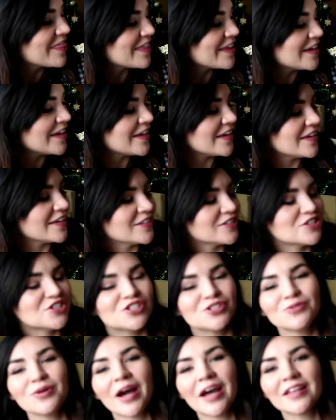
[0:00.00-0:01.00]
The
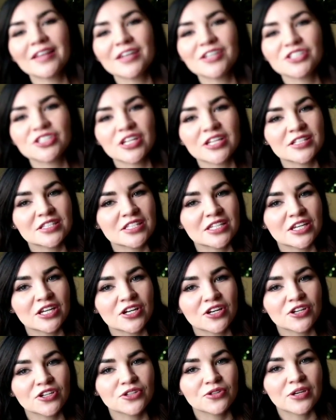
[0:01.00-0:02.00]
two highlight shades
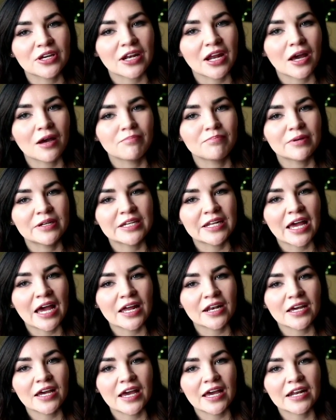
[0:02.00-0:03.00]
here, you get a
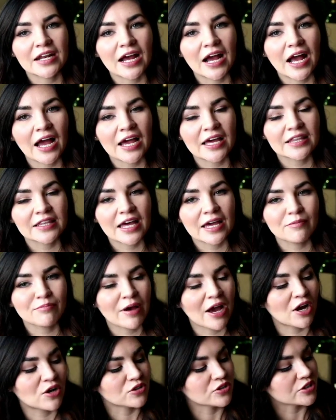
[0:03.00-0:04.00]
banana and a highlight
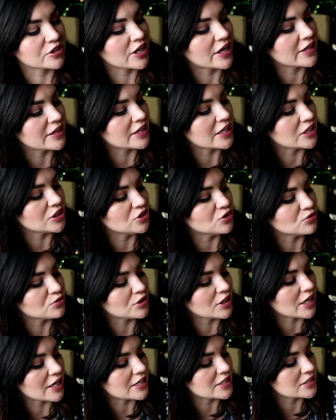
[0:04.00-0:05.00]
powder, and then you
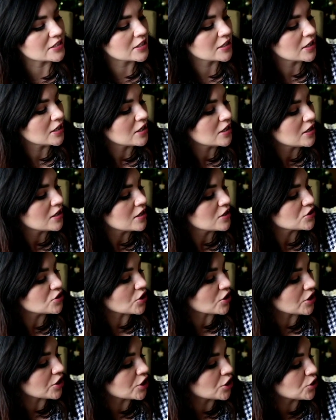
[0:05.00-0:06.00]
get
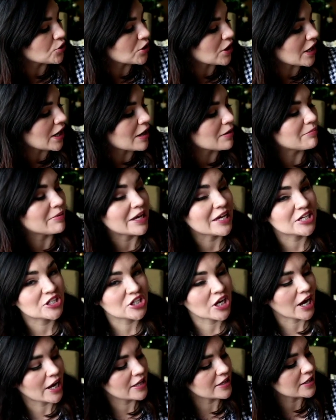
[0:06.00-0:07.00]
a beige
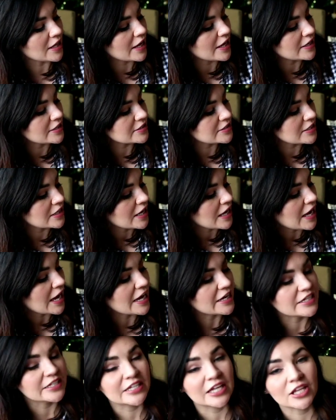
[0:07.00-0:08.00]
highlight
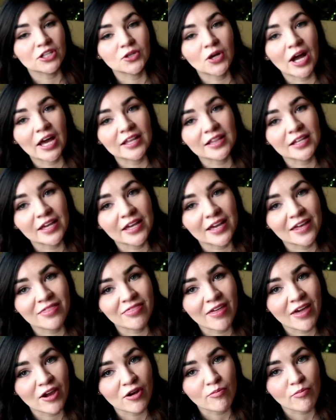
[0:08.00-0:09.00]
and a yellow highlight, and
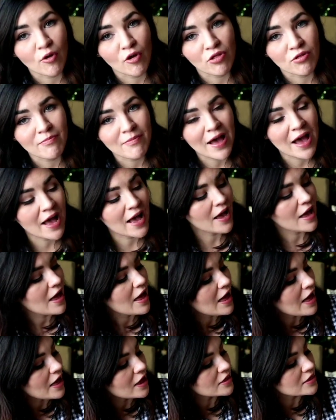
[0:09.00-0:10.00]
they are both matte.
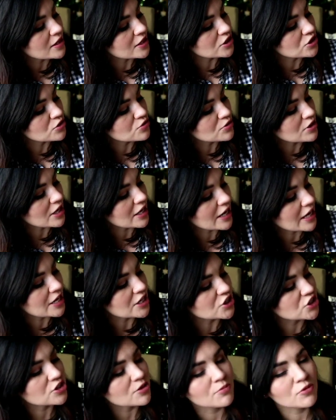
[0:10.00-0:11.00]
And then you get a
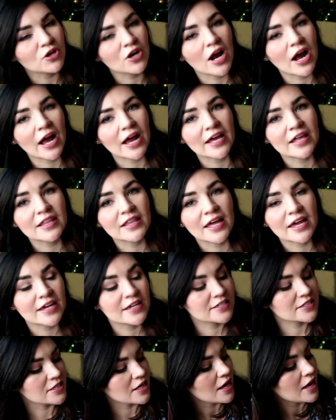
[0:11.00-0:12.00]
shimmer
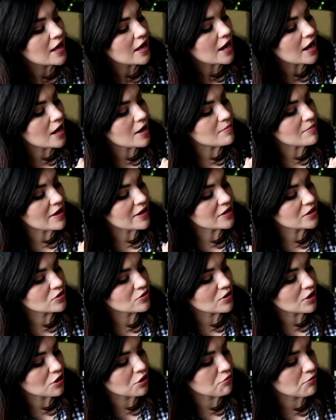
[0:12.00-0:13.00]
highlight, and then you
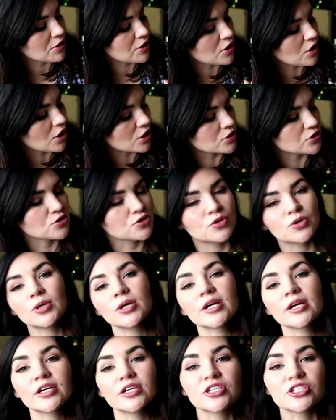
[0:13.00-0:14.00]
get 3
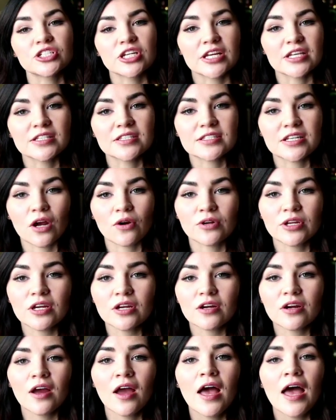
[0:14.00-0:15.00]
contour shades down
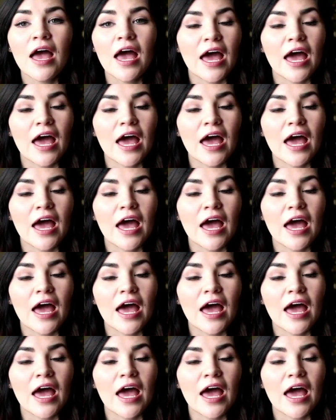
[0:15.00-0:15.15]
here.